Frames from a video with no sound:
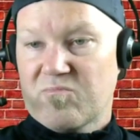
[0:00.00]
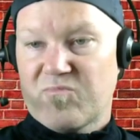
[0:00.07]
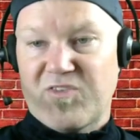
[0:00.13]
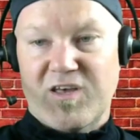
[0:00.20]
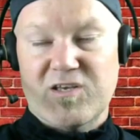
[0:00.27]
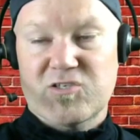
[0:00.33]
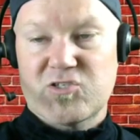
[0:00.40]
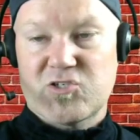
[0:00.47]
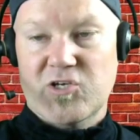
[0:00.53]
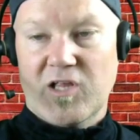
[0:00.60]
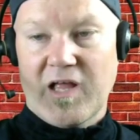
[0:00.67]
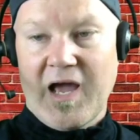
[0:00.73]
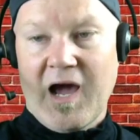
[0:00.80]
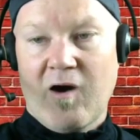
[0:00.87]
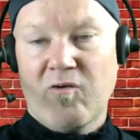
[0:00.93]
Things chill
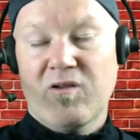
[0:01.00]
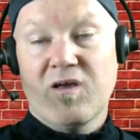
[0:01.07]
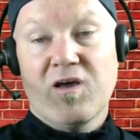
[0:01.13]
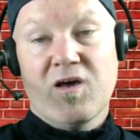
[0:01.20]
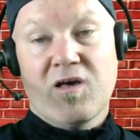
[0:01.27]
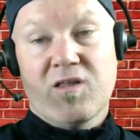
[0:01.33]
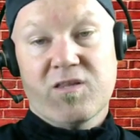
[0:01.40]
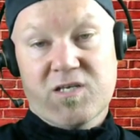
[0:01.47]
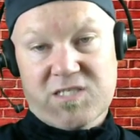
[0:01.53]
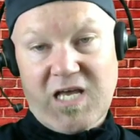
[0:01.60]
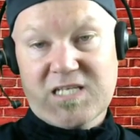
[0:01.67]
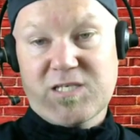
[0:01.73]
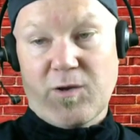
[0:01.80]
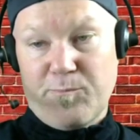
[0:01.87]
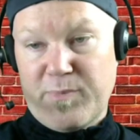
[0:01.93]
out because
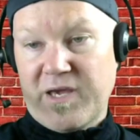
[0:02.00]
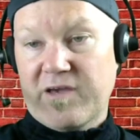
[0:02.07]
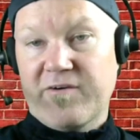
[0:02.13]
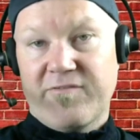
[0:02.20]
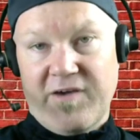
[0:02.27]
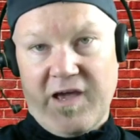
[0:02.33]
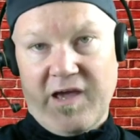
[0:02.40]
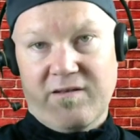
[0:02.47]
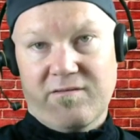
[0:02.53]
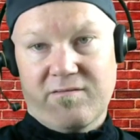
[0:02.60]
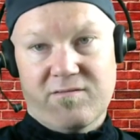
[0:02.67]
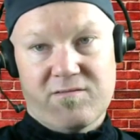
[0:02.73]
that's a big event.